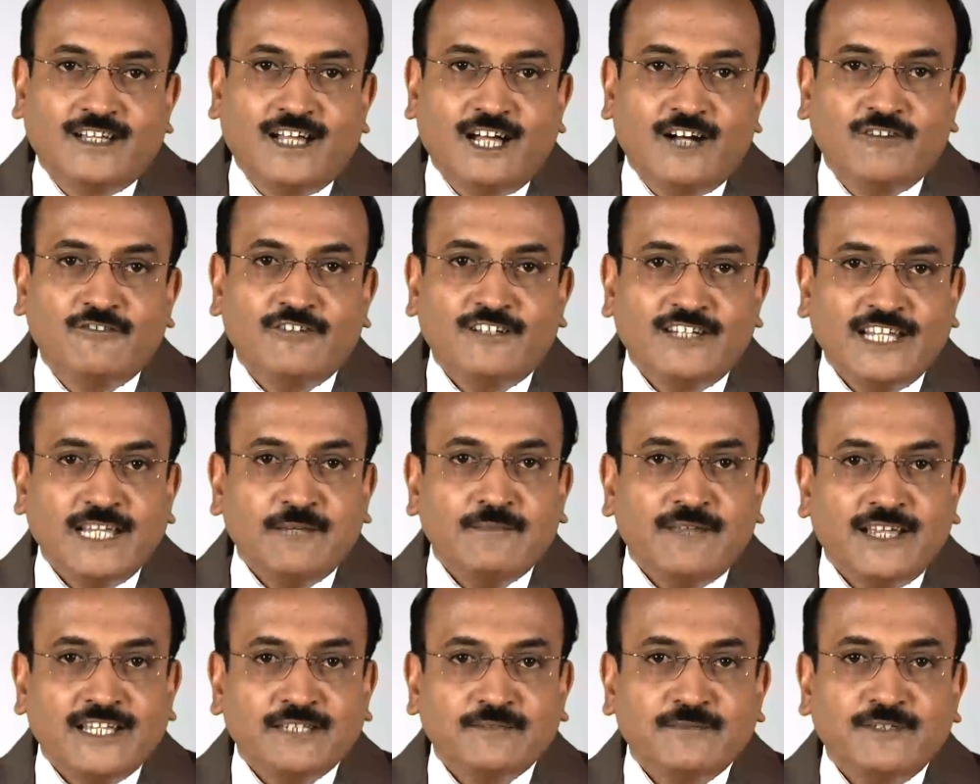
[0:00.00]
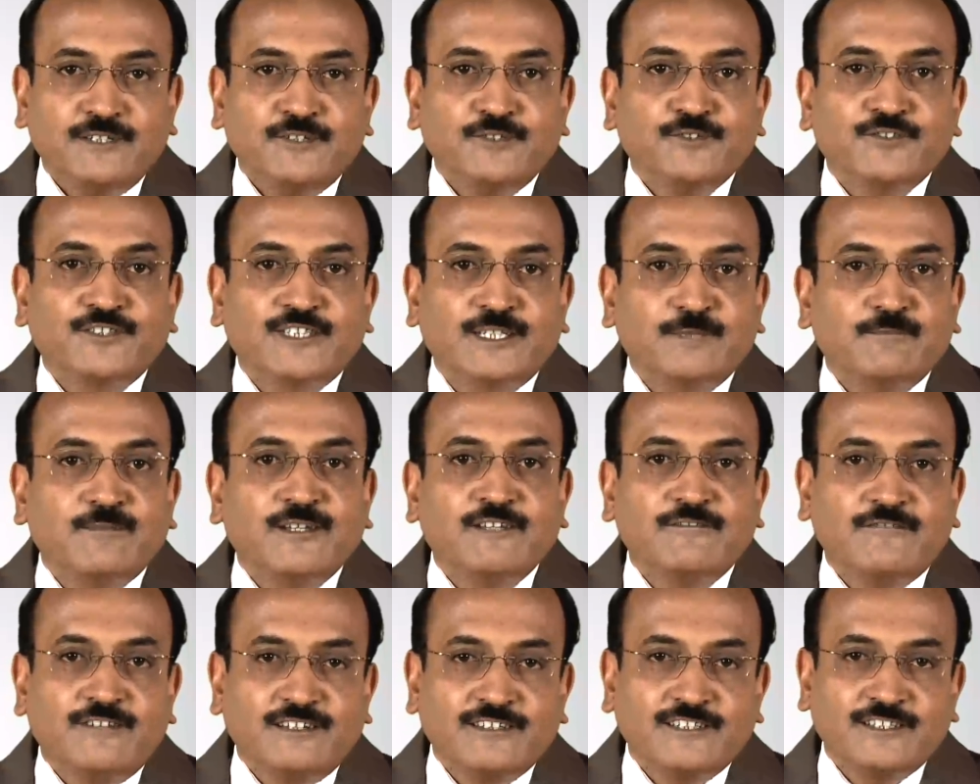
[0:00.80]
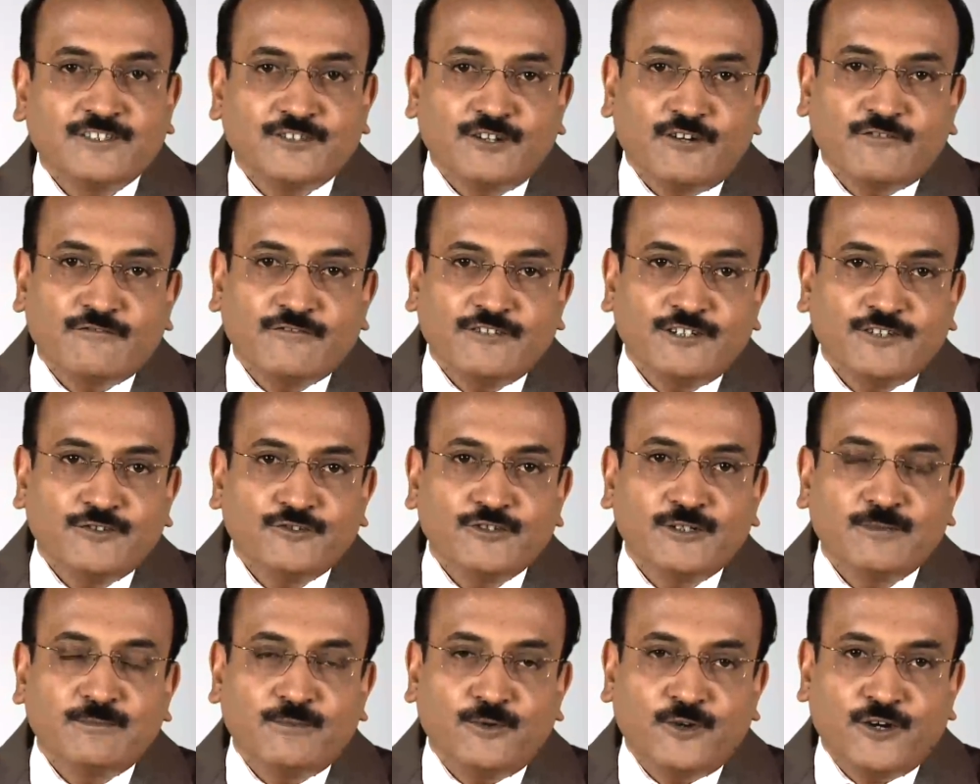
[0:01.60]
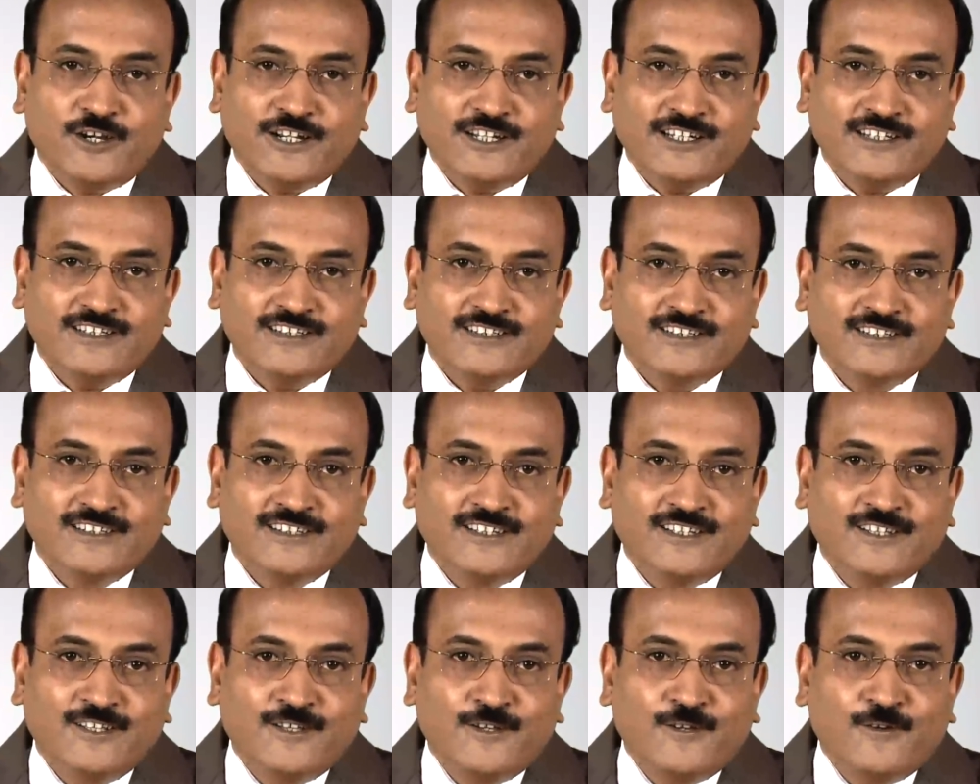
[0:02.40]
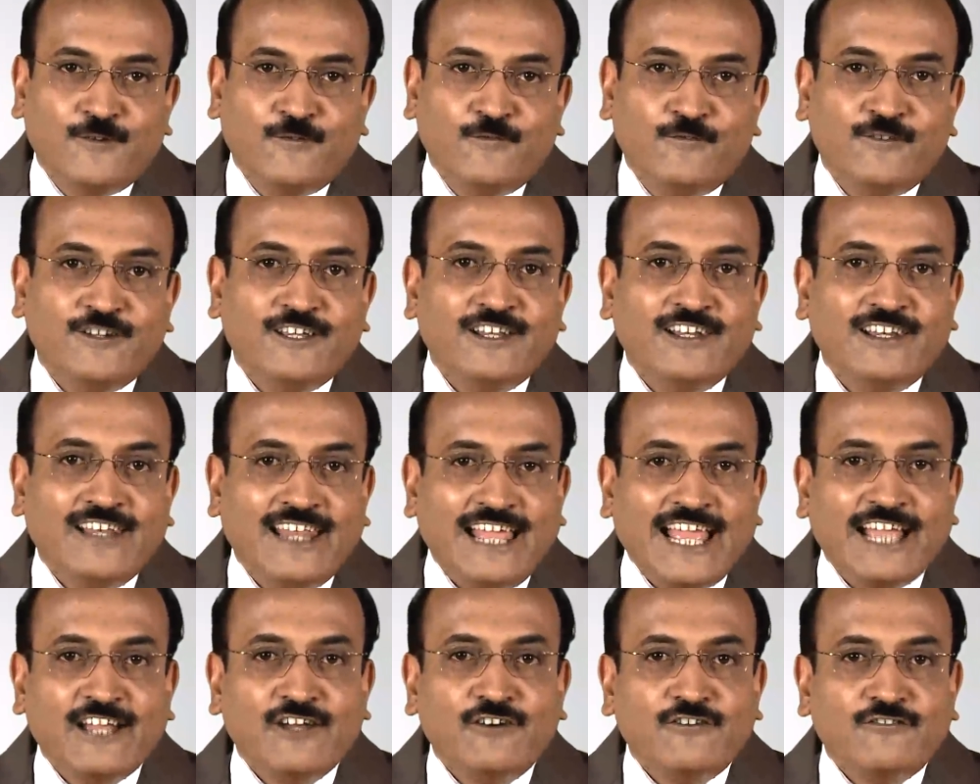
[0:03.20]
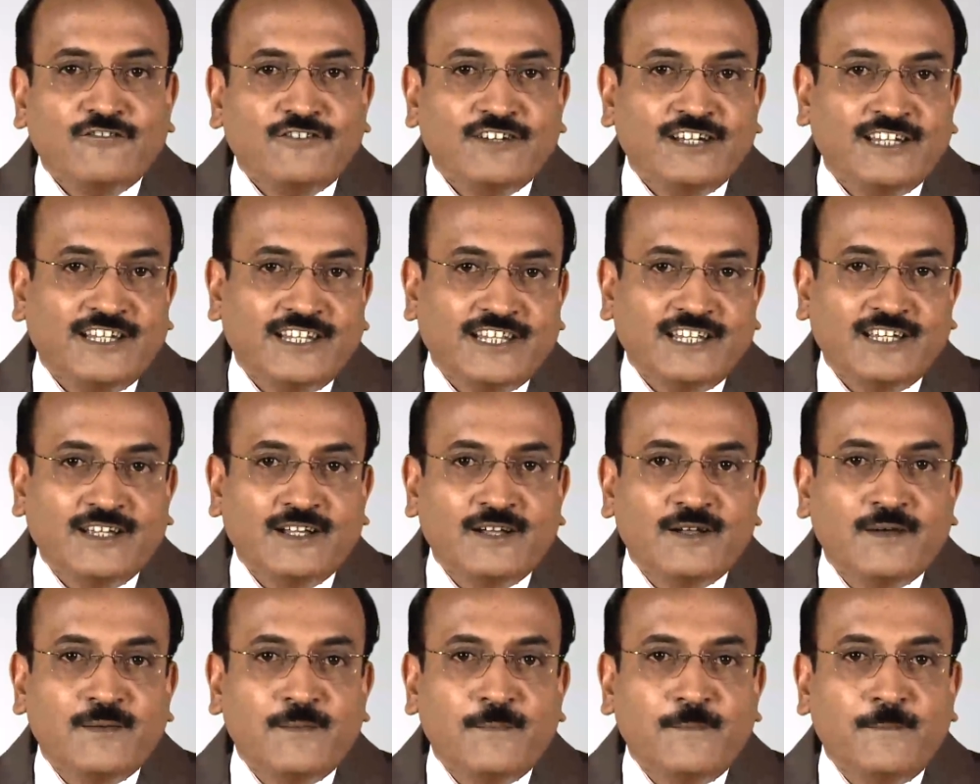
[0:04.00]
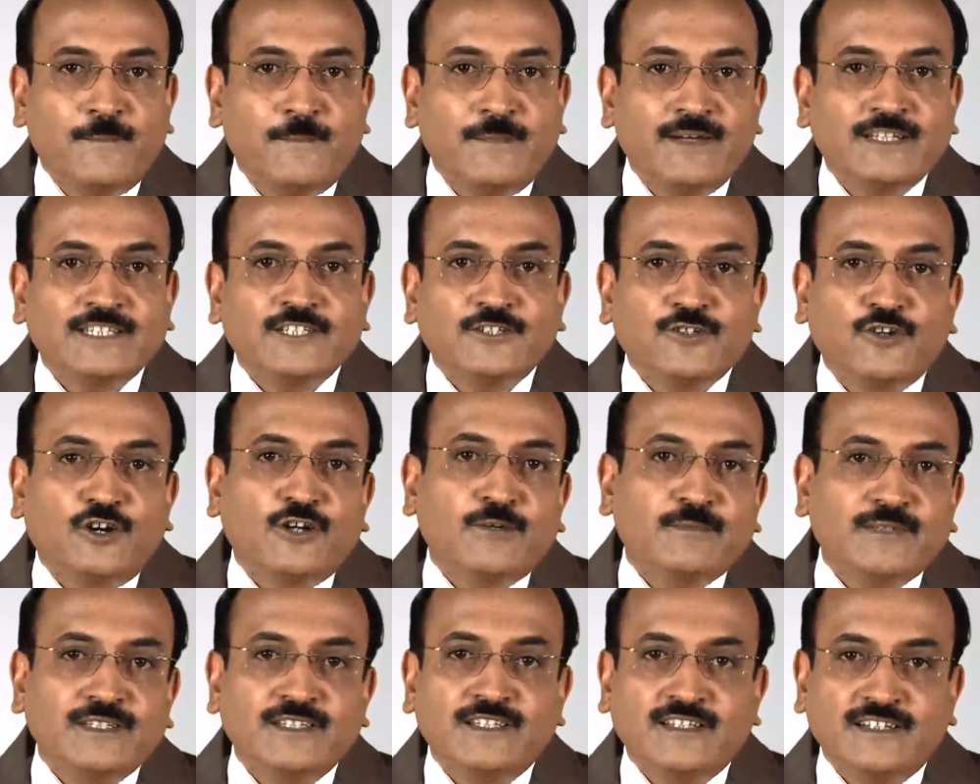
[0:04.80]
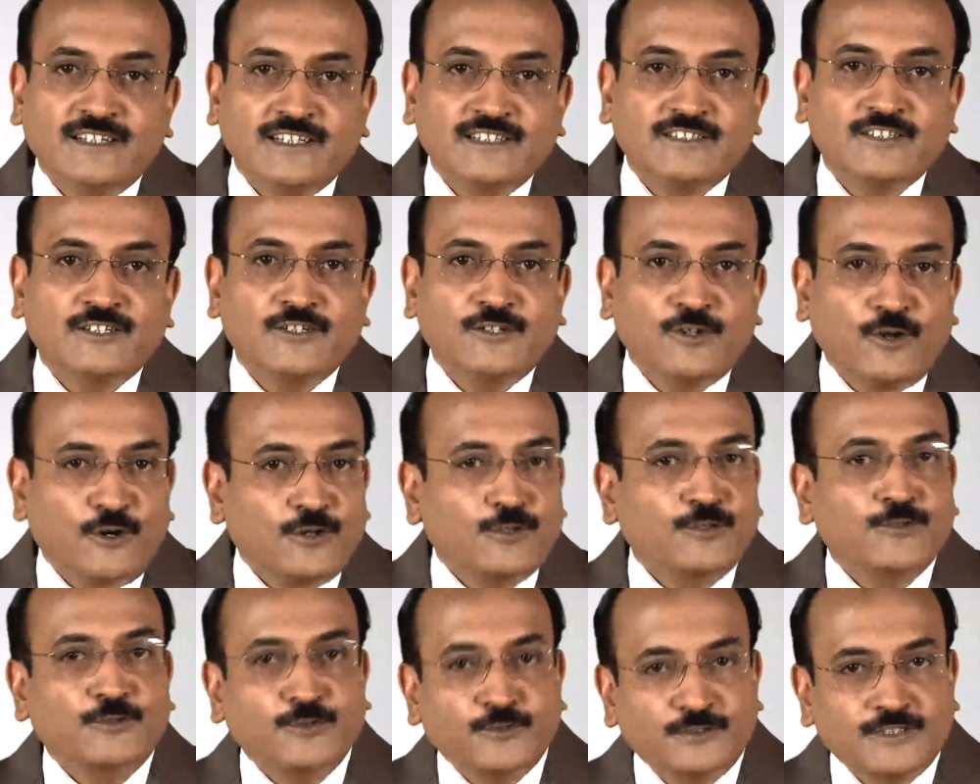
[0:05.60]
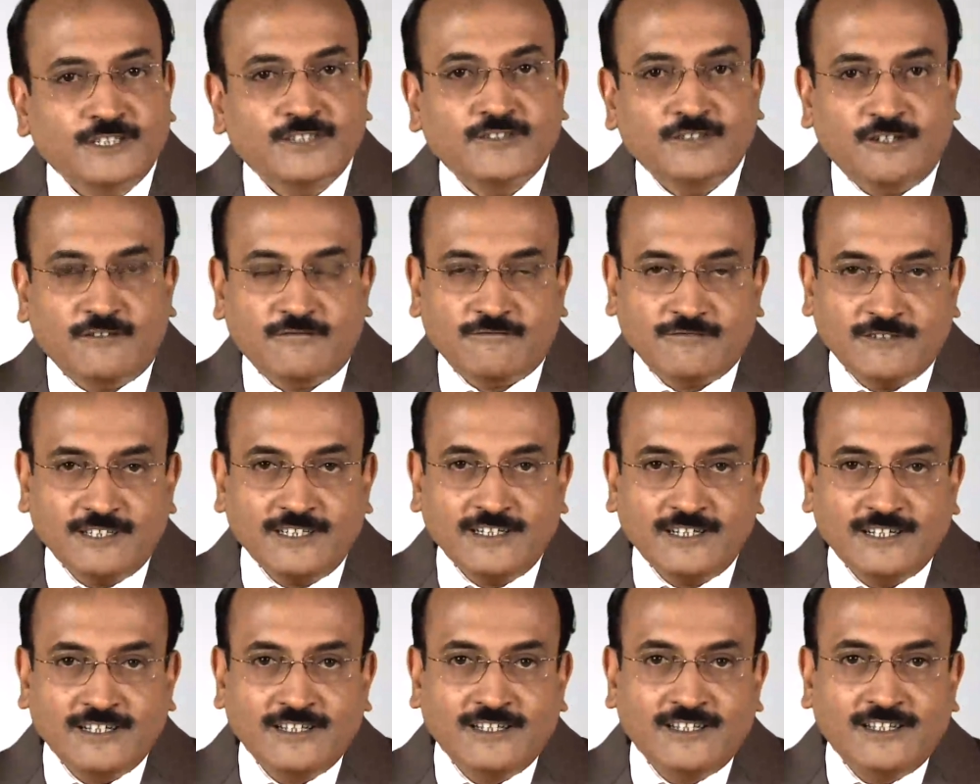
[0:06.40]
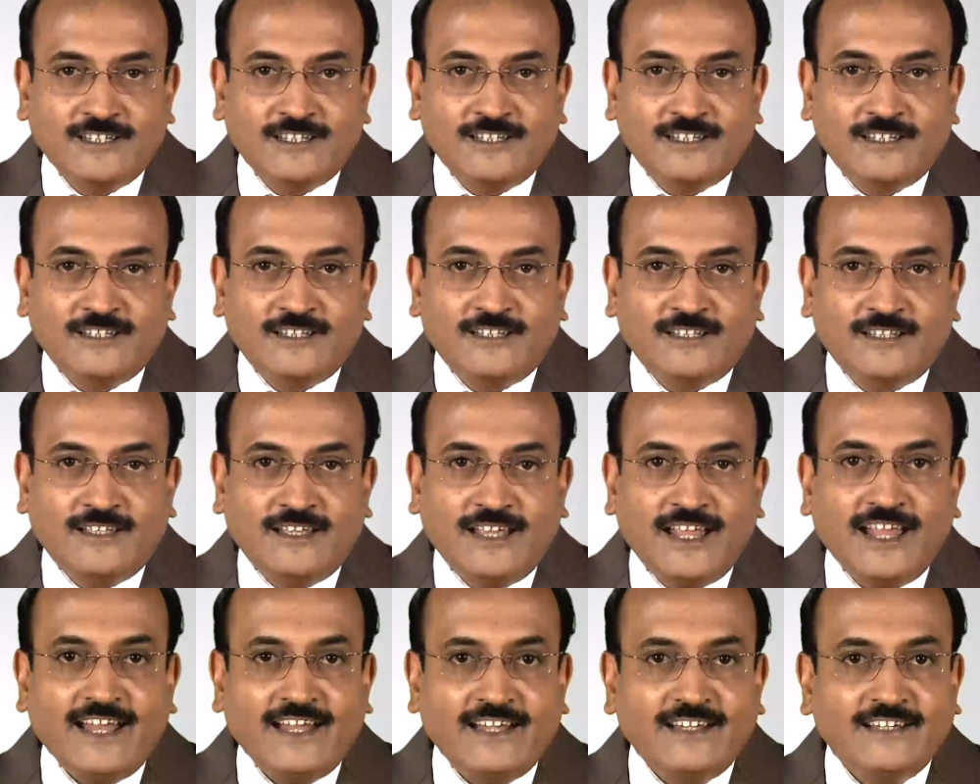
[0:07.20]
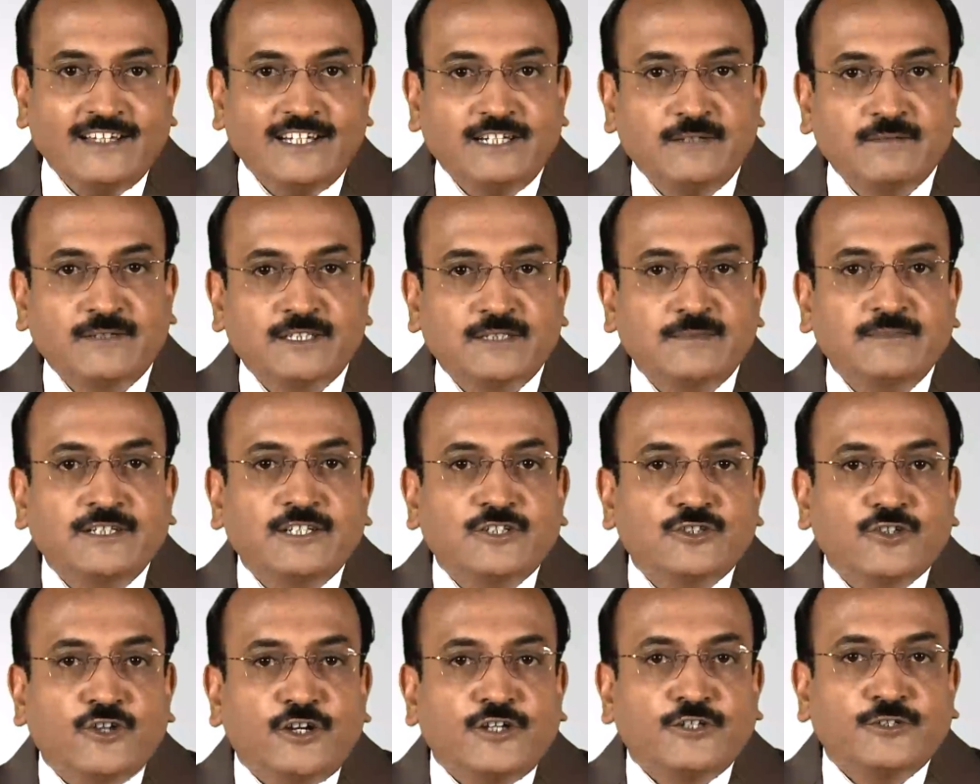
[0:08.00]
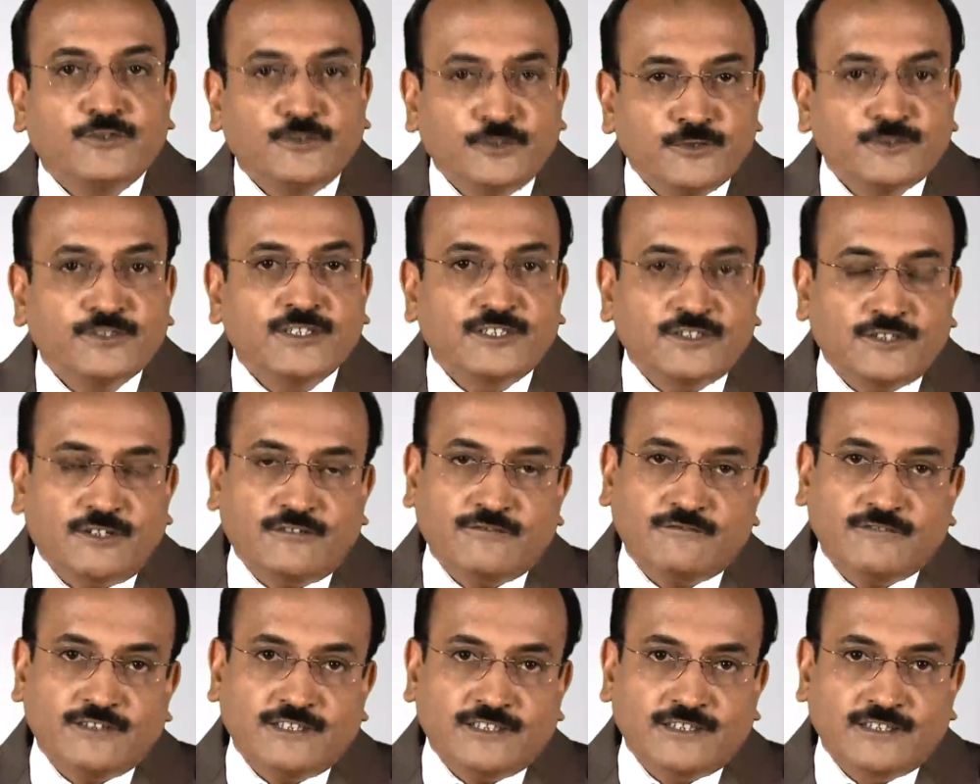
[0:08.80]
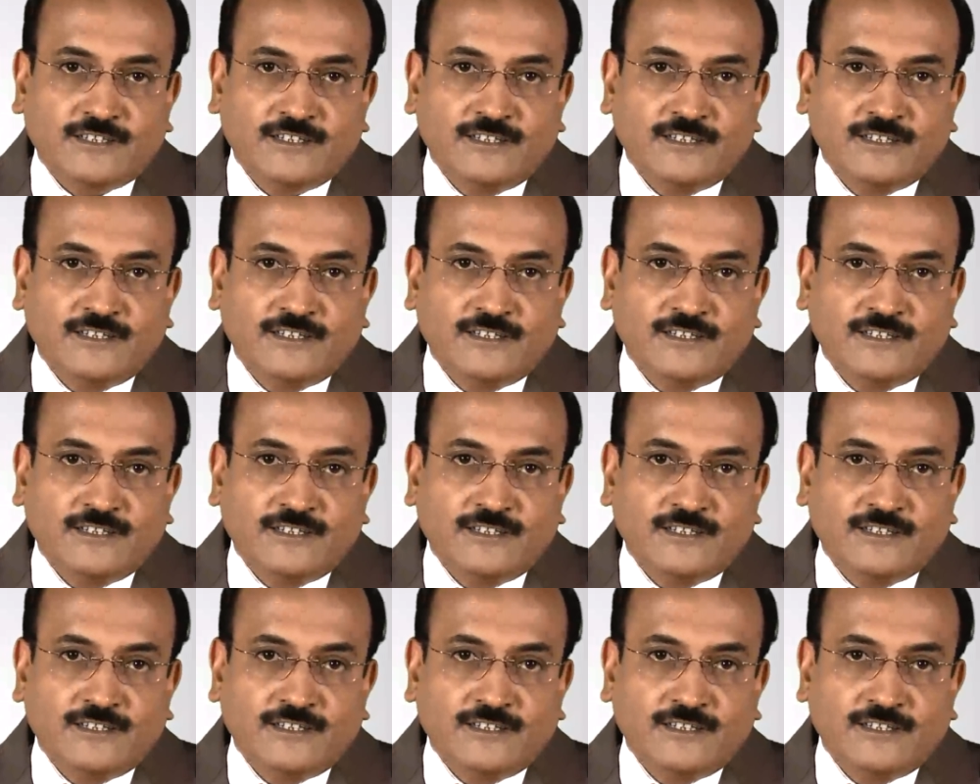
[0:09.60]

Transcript: Our aim has been to simplify the software to a point where lack of training must not be the reason not to use the software, and it must be a joy to use the software.